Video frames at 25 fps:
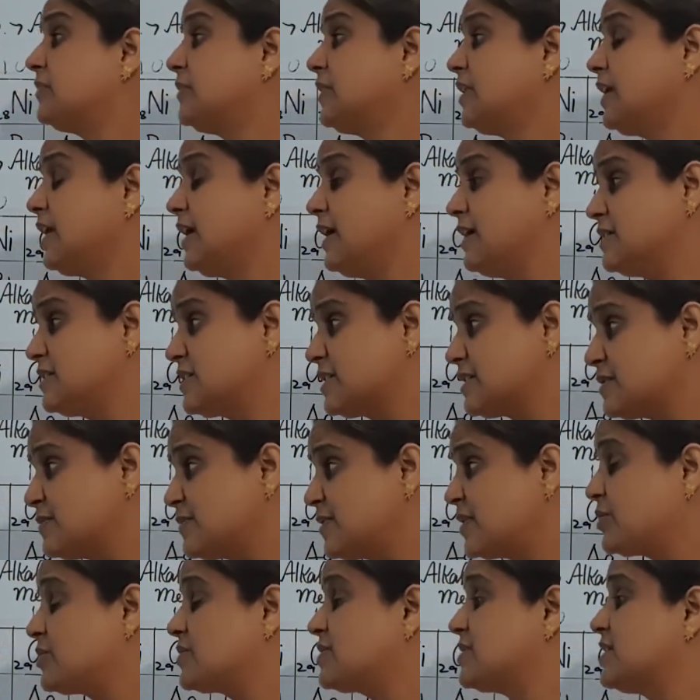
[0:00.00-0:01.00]
And just
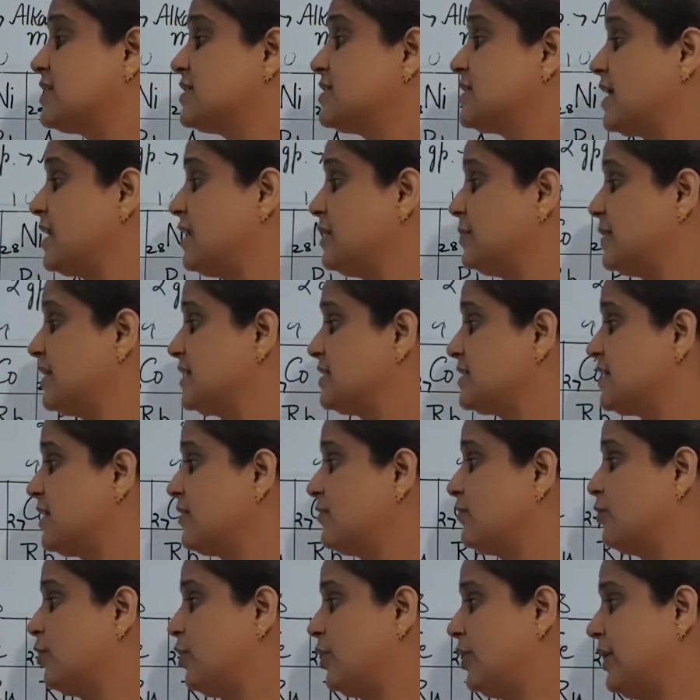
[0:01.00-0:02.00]
because these elements are
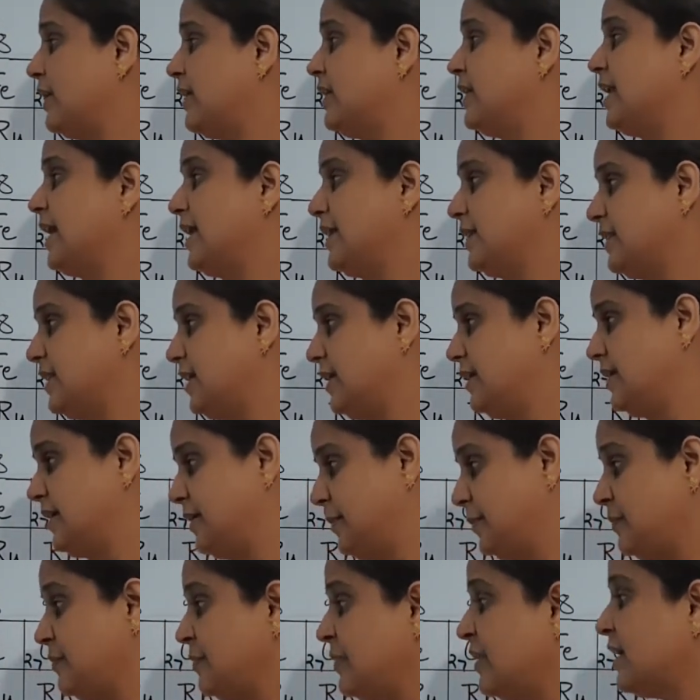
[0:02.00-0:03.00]
following
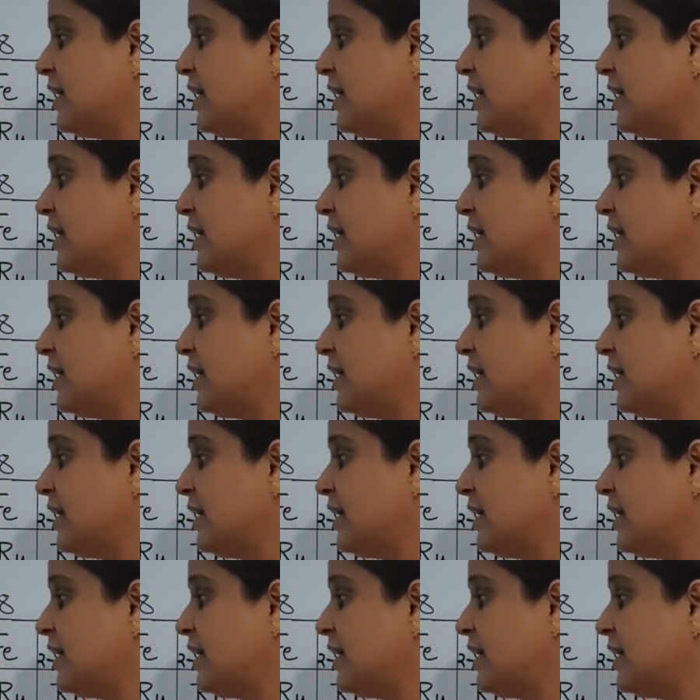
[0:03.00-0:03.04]
lanthanum,